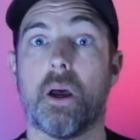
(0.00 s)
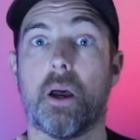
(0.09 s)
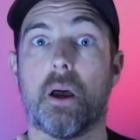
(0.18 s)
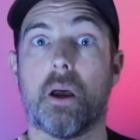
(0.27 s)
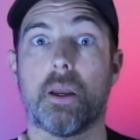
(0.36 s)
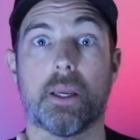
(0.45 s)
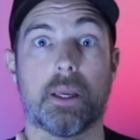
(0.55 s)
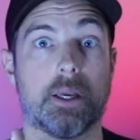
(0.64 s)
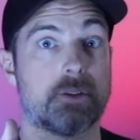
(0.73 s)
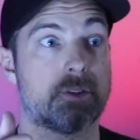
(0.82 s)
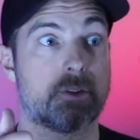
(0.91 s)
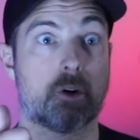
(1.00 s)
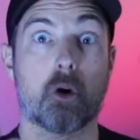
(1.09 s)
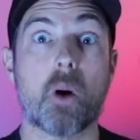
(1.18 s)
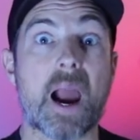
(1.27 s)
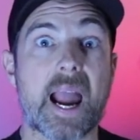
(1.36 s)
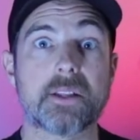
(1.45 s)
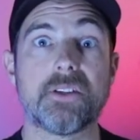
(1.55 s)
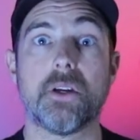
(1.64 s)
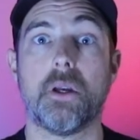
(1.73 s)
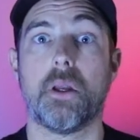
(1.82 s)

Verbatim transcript: uh, it gets cracked,